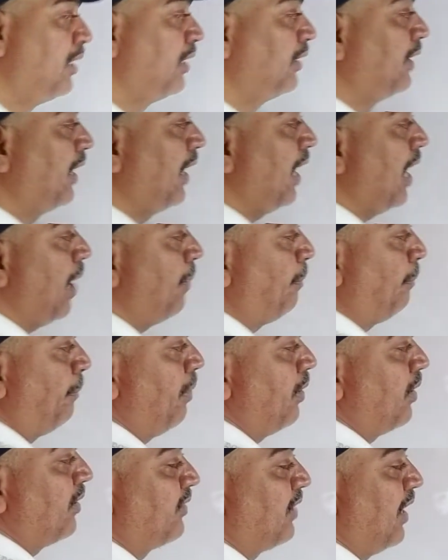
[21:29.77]
then
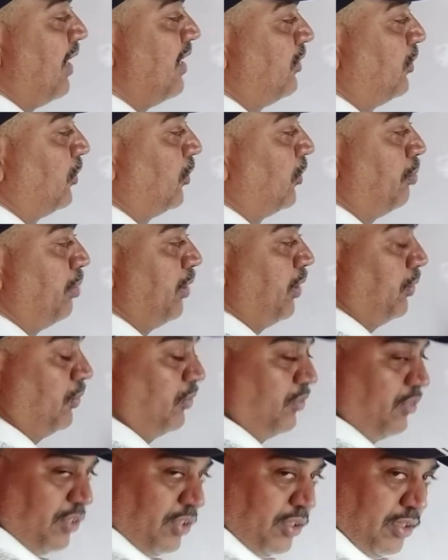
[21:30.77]
upper sign should be
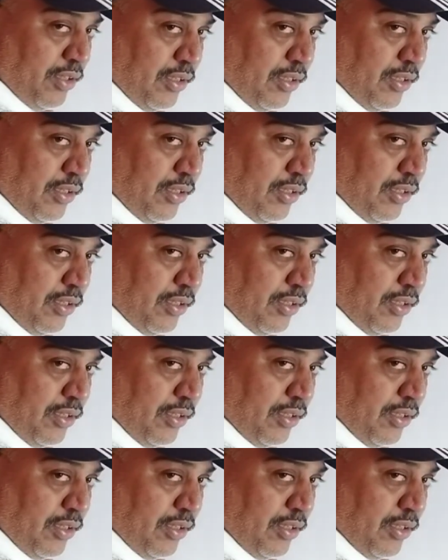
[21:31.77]
used.